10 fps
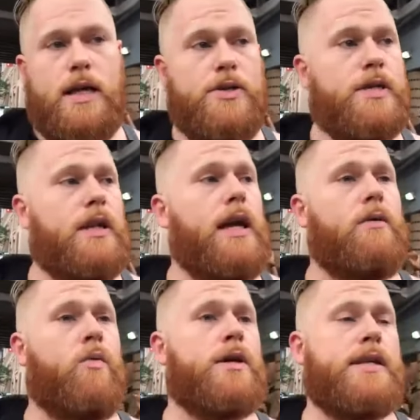It used to like
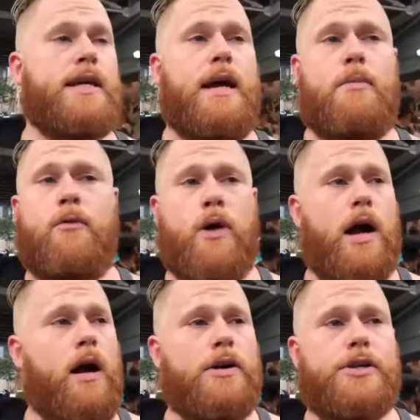words like that before
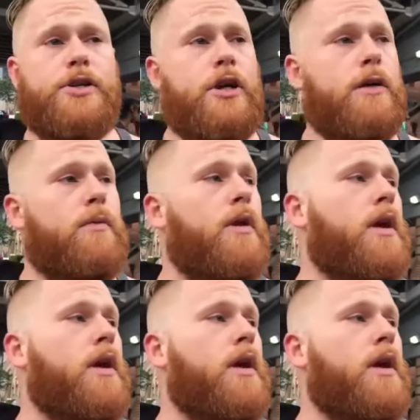I understood